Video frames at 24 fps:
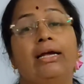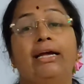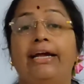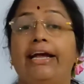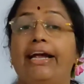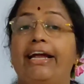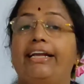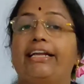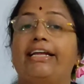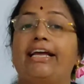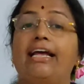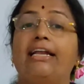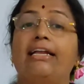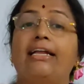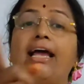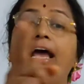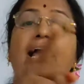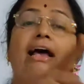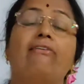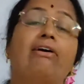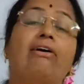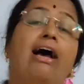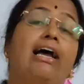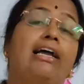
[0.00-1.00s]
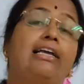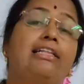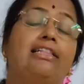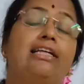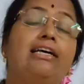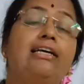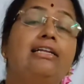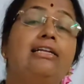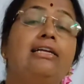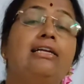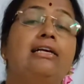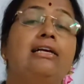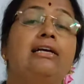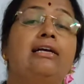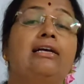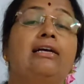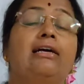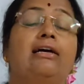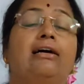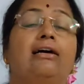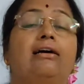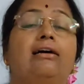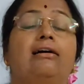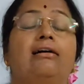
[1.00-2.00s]
It can have either
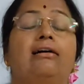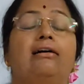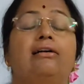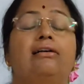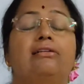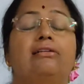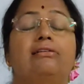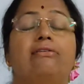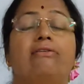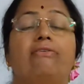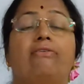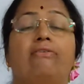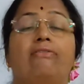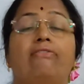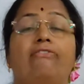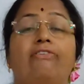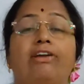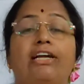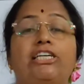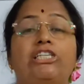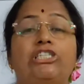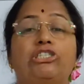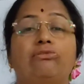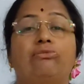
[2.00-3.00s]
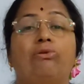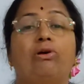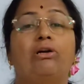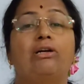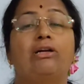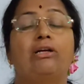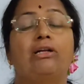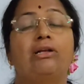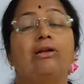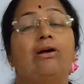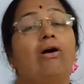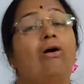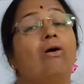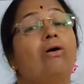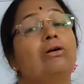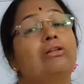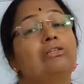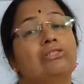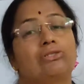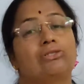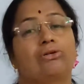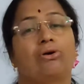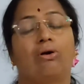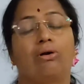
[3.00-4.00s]
fresh water or
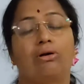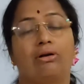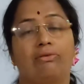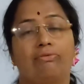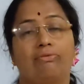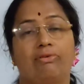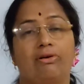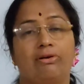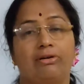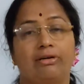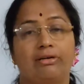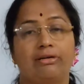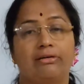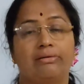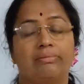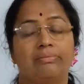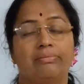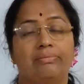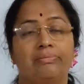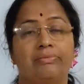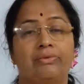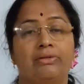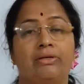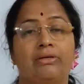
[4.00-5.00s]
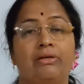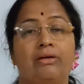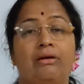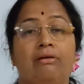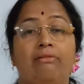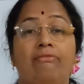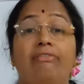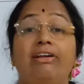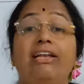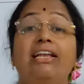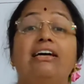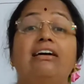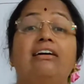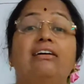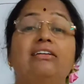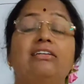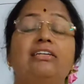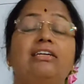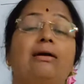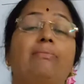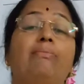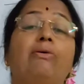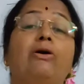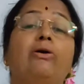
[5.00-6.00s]
salt water. We
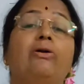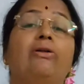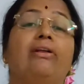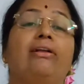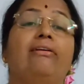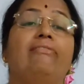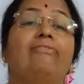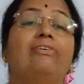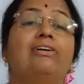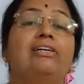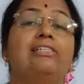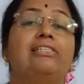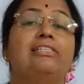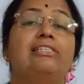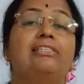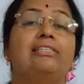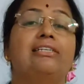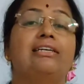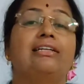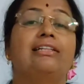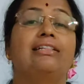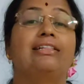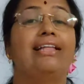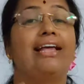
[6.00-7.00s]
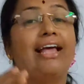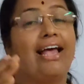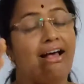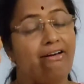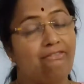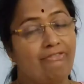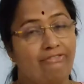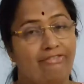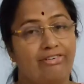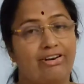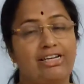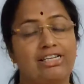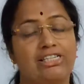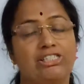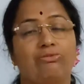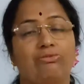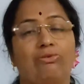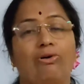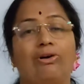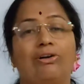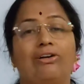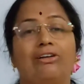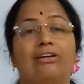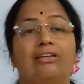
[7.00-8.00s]
learnt about rivers, they have fresh
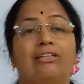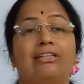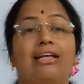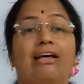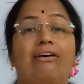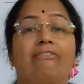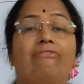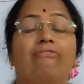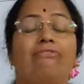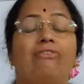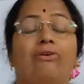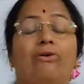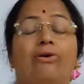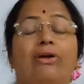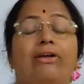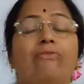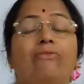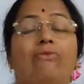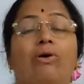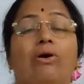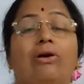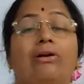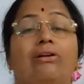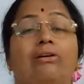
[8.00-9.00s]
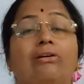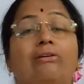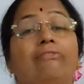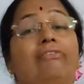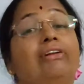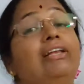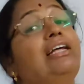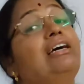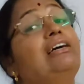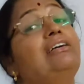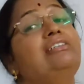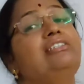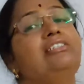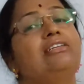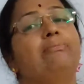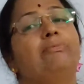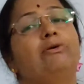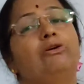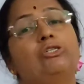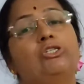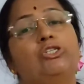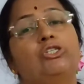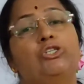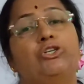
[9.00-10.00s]
water, they have flowing water. We learnt
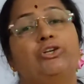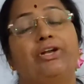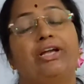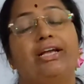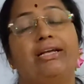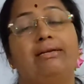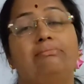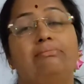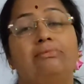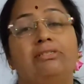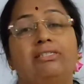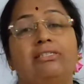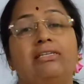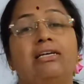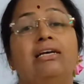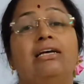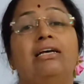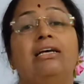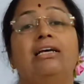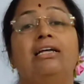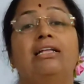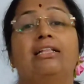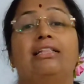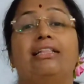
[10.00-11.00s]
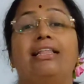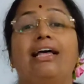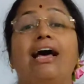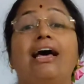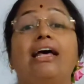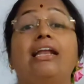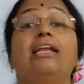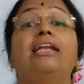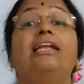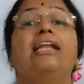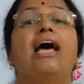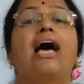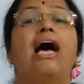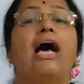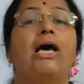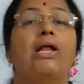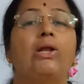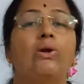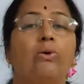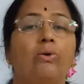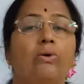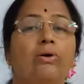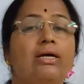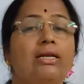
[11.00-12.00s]
about streams, they are
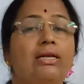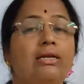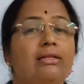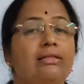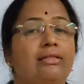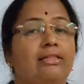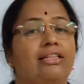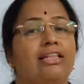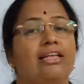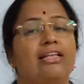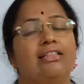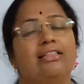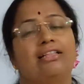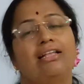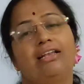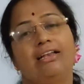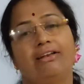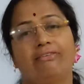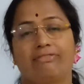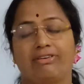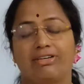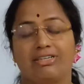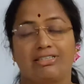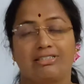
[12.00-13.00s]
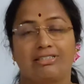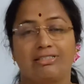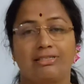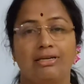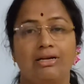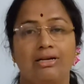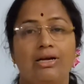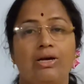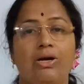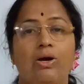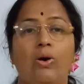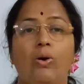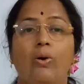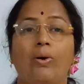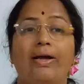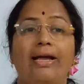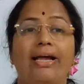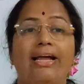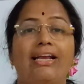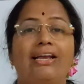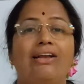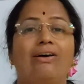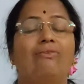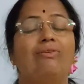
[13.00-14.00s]
narrower than the rivers.
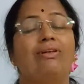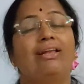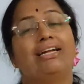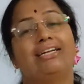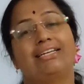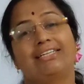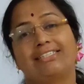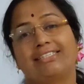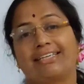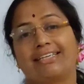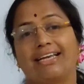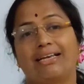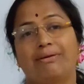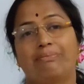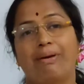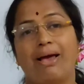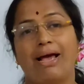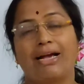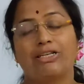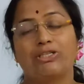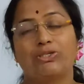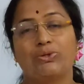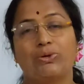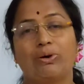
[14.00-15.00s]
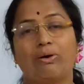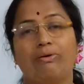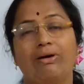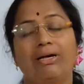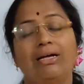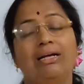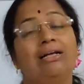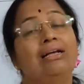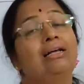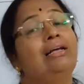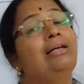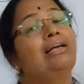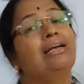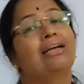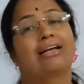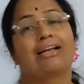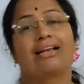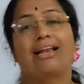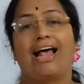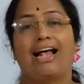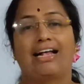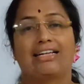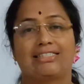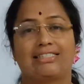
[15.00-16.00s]
Okay, now let us get back to our
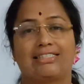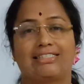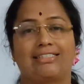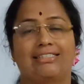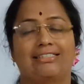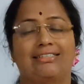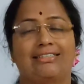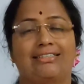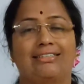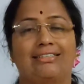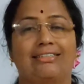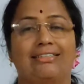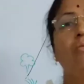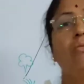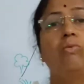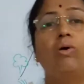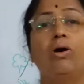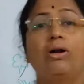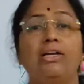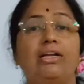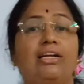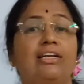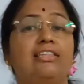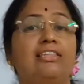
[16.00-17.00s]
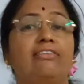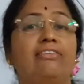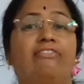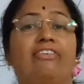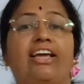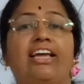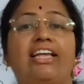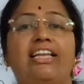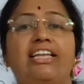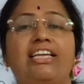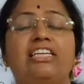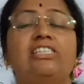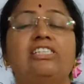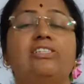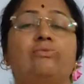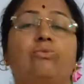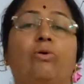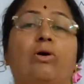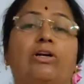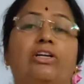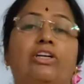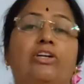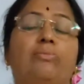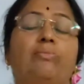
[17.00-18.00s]
class. What are the various
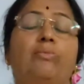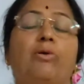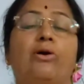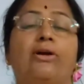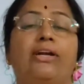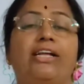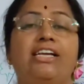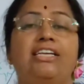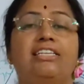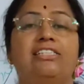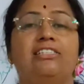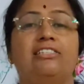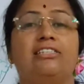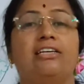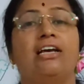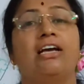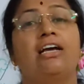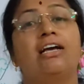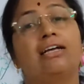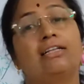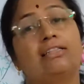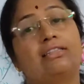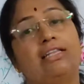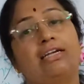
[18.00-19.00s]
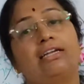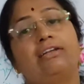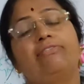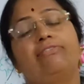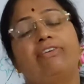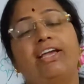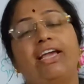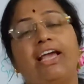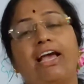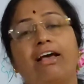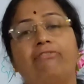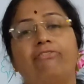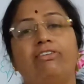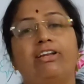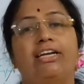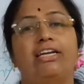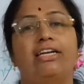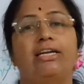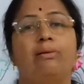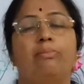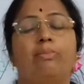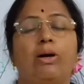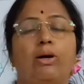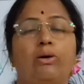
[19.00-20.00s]
water bodies that we have read
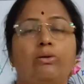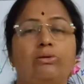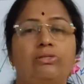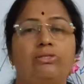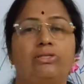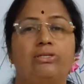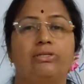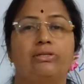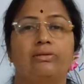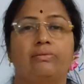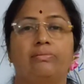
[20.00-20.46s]
about?